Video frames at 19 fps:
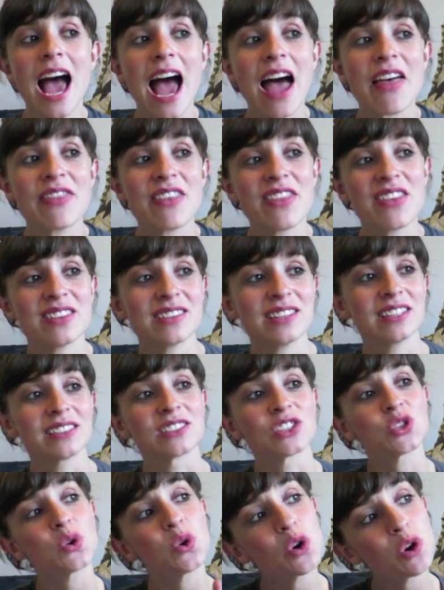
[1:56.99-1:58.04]
and then there's a little
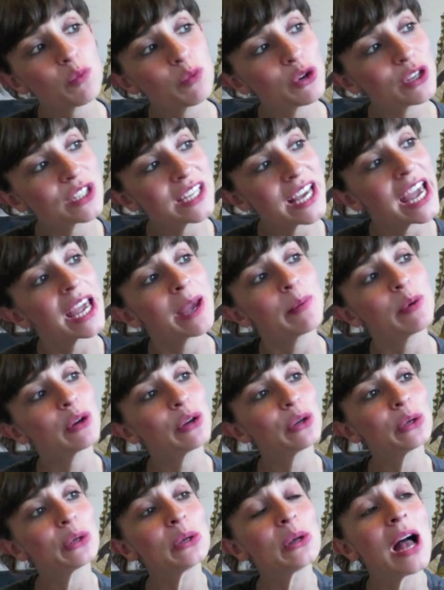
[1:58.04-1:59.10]
chalkboard
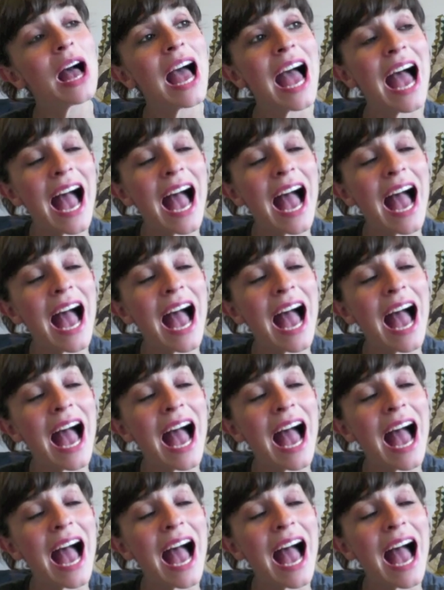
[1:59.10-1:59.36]
table,